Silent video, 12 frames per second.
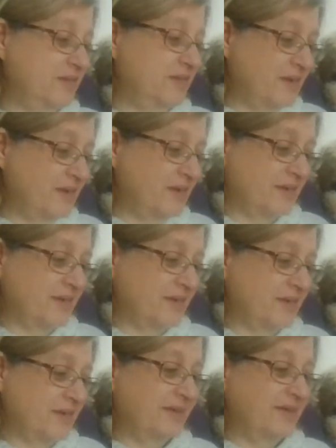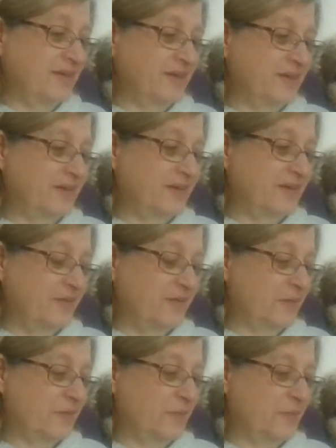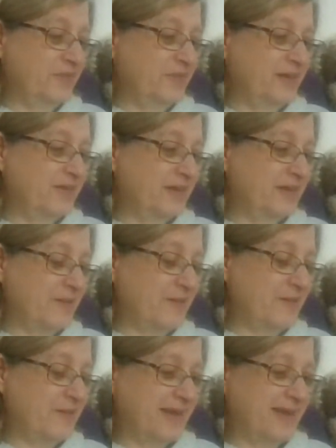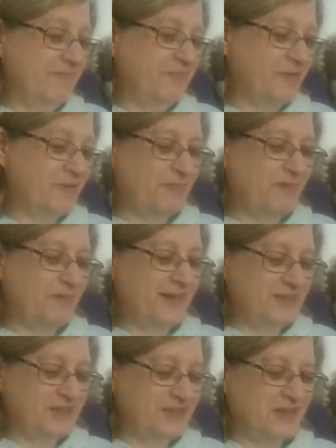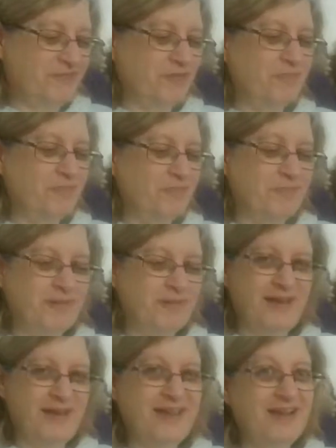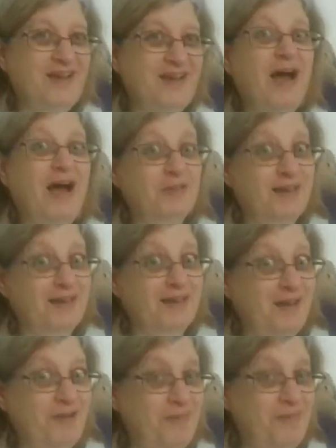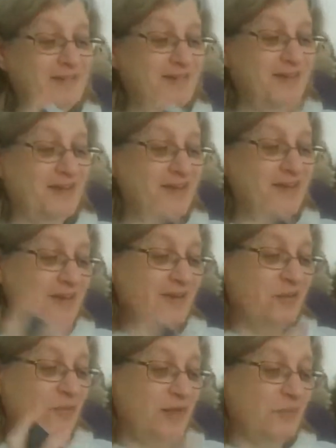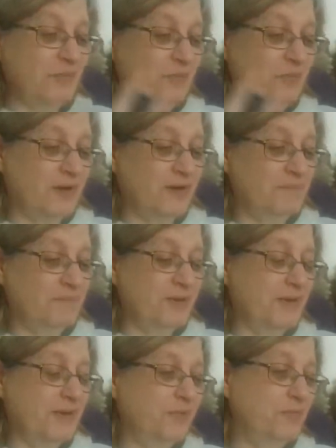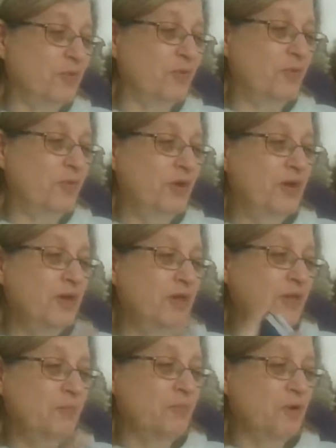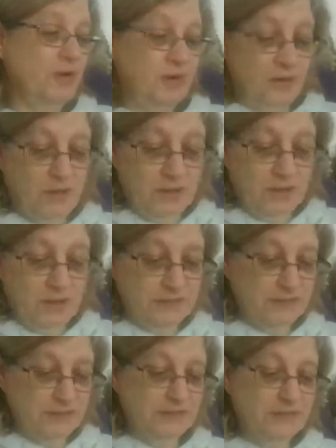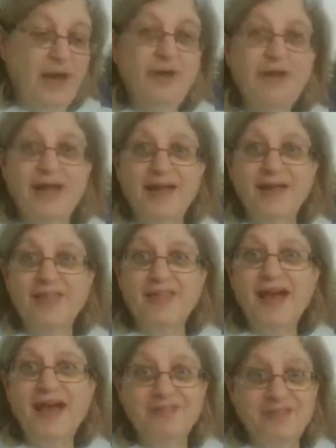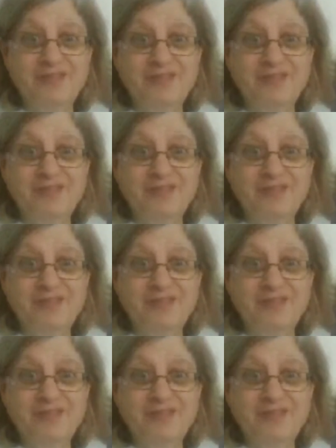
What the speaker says: stuck. No, not the ones. Let's get them back in properly and shuffle properly. I was getting terribly excited then, thought that was one, but it was more than one. Okay, that has